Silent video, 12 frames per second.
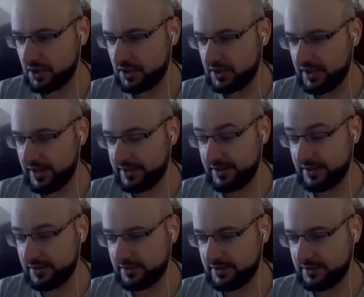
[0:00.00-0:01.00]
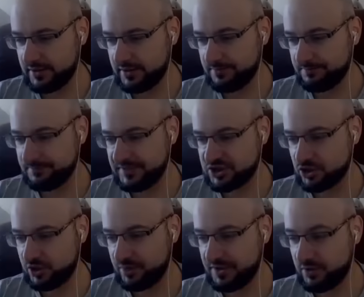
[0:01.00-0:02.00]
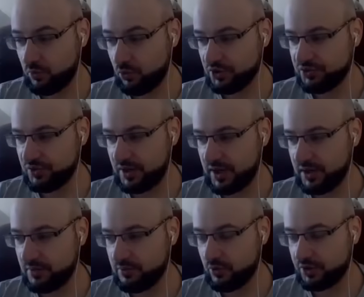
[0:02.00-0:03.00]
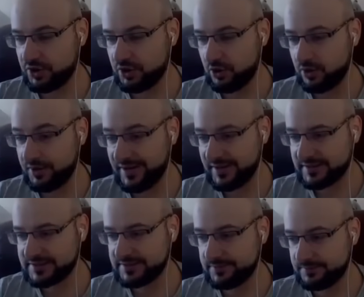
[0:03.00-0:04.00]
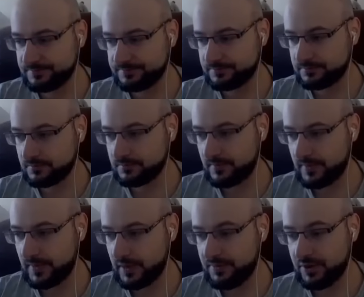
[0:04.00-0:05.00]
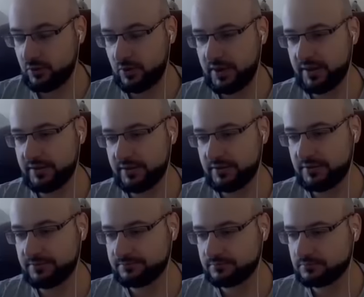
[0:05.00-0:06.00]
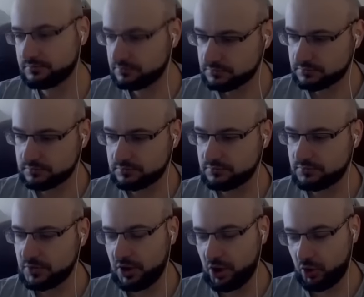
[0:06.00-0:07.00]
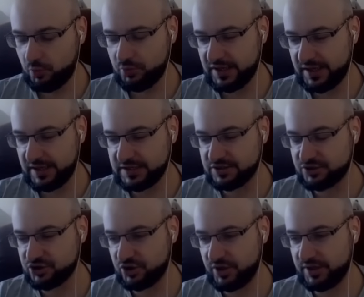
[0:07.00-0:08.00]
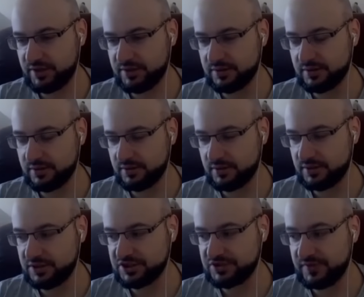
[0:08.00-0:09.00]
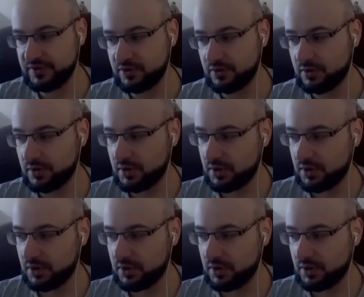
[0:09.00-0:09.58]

And yeah, this is gonna be what I am working on next. Meanwhile, I hope you guys enjoyed this video.